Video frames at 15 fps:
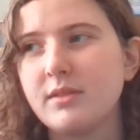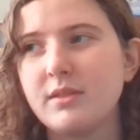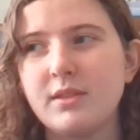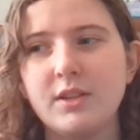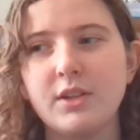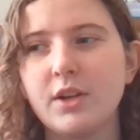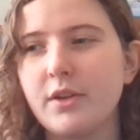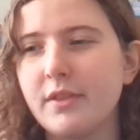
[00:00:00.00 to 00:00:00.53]

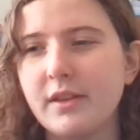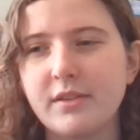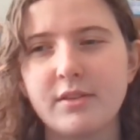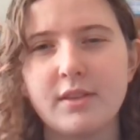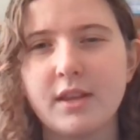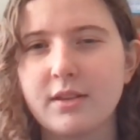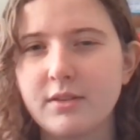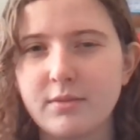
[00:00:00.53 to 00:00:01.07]
You know, there's
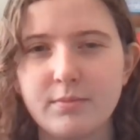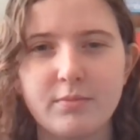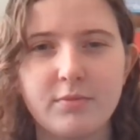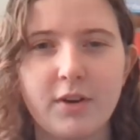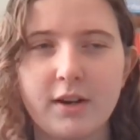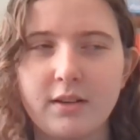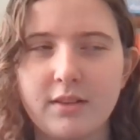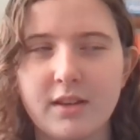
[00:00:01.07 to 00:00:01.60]

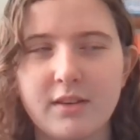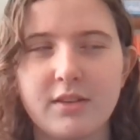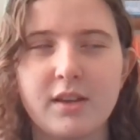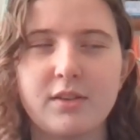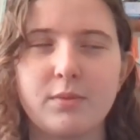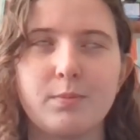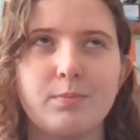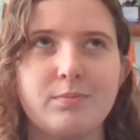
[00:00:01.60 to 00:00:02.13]

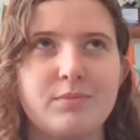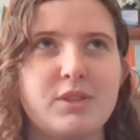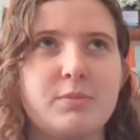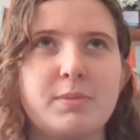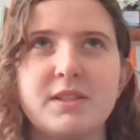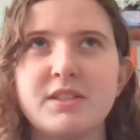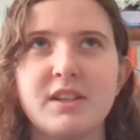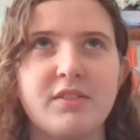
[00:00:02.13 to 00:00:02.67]

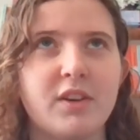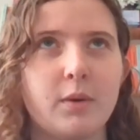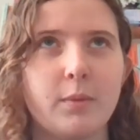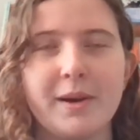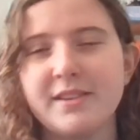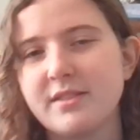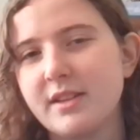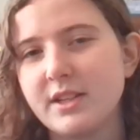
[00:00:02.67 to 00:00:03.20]
specific
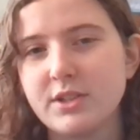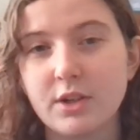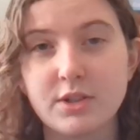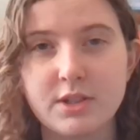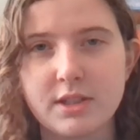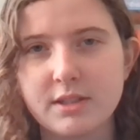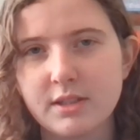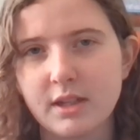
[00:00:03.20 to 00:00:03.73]
ways they judge
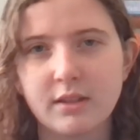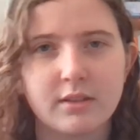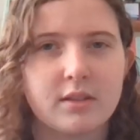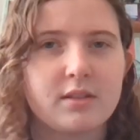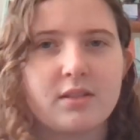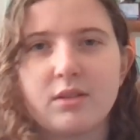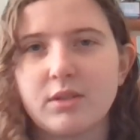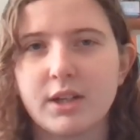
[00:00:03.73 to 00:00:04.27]
these things.
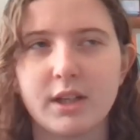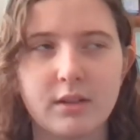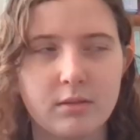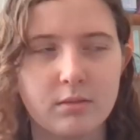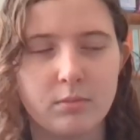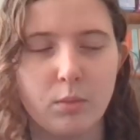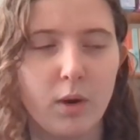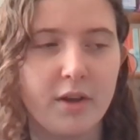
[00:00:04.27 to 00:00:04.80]
It's not really
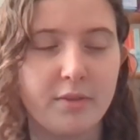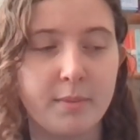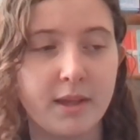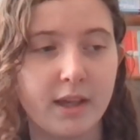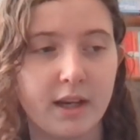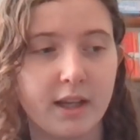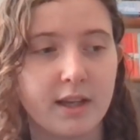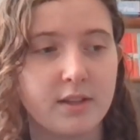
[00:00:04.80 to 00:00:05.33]
worth me
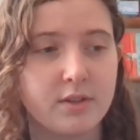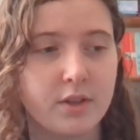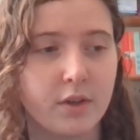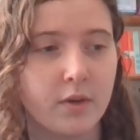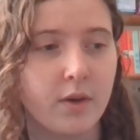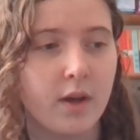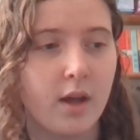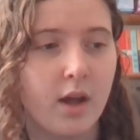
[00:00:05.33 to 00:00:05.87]
getting into.
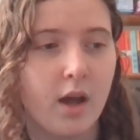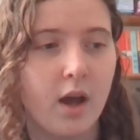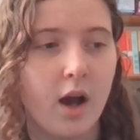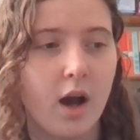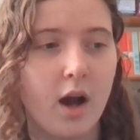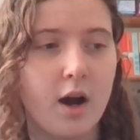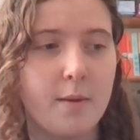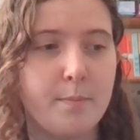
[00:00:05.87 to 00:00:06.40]

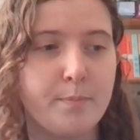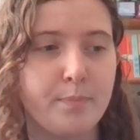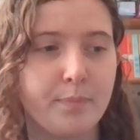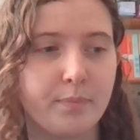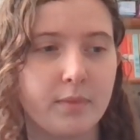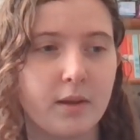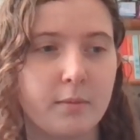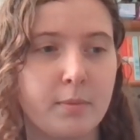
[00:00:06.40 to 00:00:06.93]

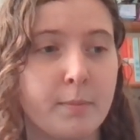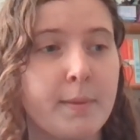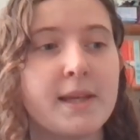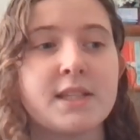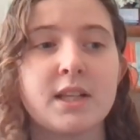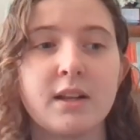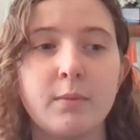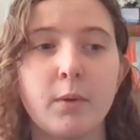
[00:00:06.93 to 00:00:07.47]
But
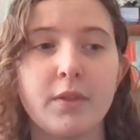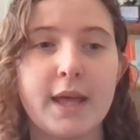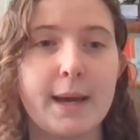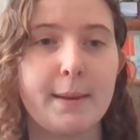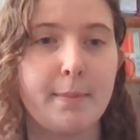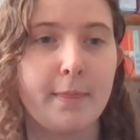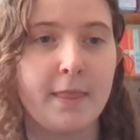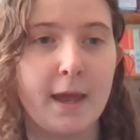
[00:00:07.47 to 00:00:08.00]
basically what that
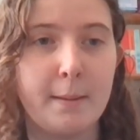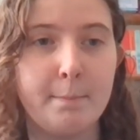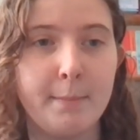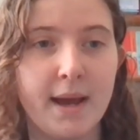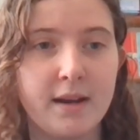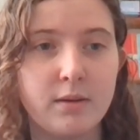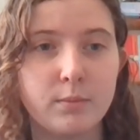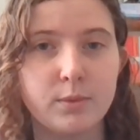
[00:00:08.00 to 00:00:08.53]
then
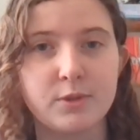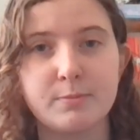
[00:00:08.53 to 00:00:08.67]
meant was,